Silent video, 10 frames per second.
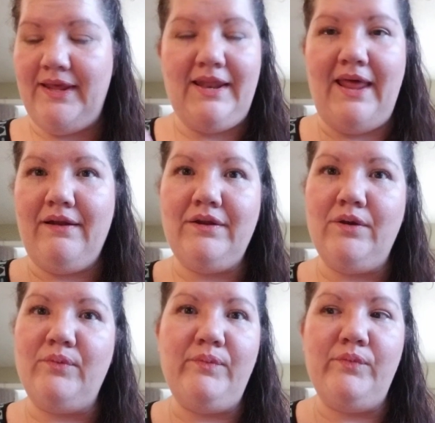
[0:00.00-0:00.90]
And I don't
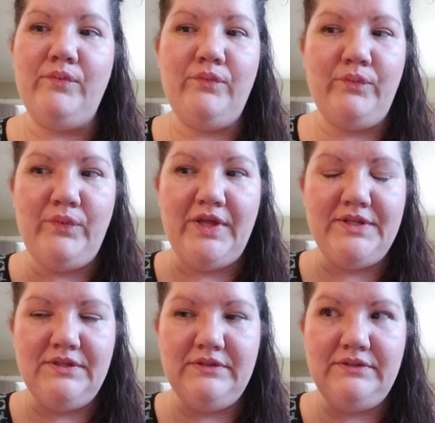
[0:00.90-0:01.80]
know what
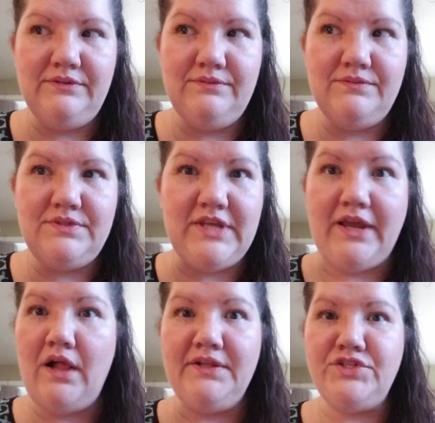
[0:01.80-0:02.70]

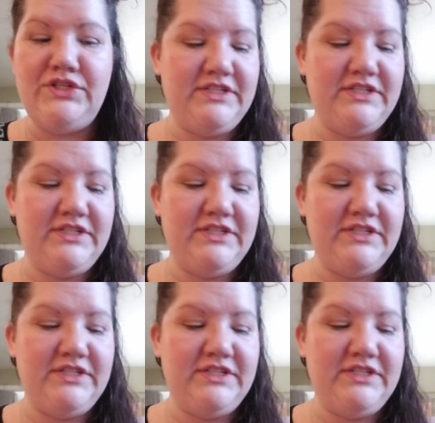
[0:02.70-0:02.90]
psychology